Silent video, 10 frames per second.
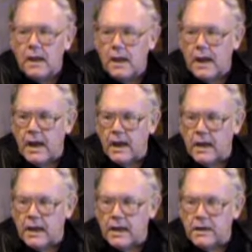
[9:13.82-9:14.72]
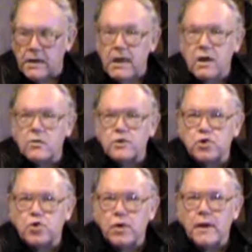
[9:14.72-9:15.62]
And he was
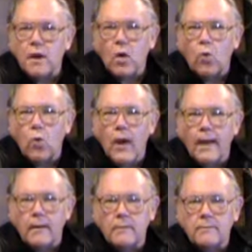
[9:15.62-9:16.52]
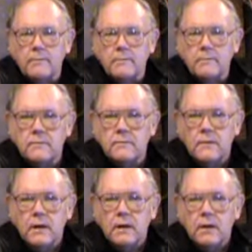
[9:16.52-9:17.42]
doing well.
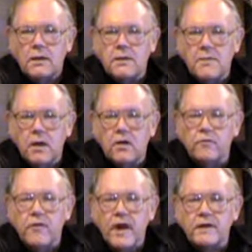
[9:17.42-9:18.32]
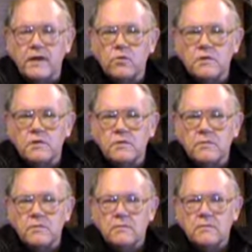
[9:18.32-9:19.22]
As a matter of fact, he was
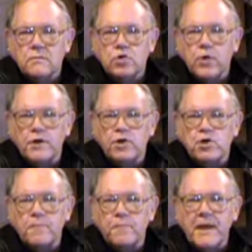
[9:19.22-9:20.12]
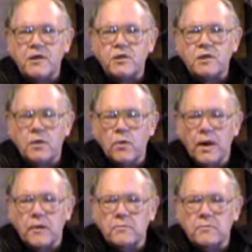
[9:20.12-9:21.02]
doing stupendously well.